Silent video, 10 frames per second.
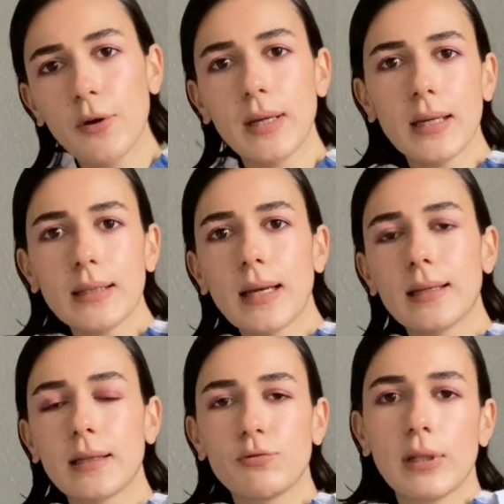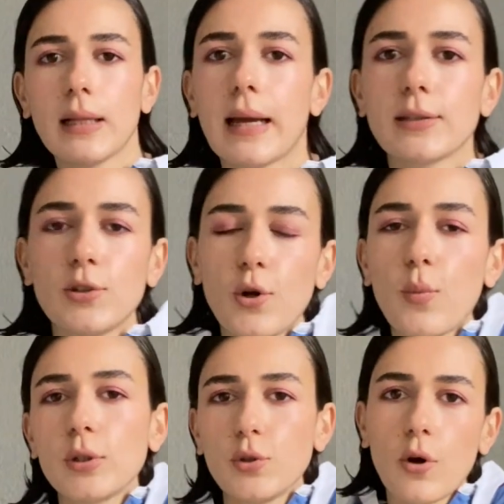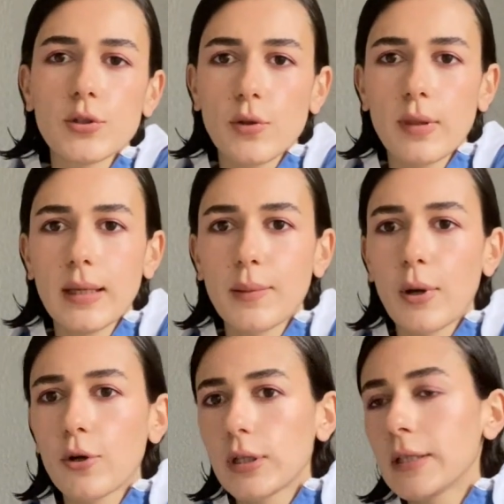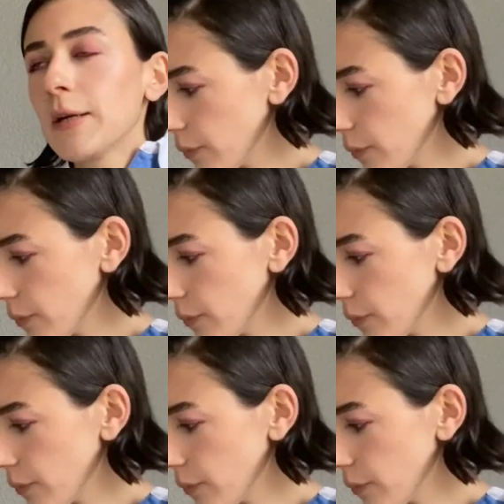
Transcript: it and I'd really like to know what you also think about it.